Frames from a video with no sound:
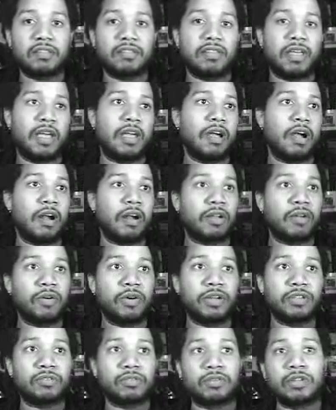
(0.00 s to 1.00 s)
they are
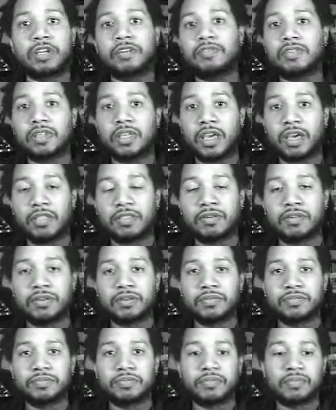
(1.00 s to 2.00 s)
going to live
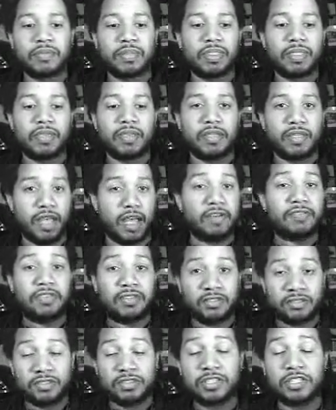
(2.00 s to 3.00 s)
together, have
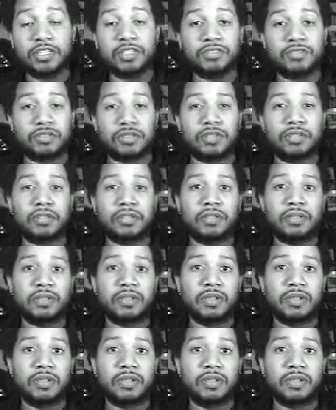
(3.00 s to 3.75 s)
these children,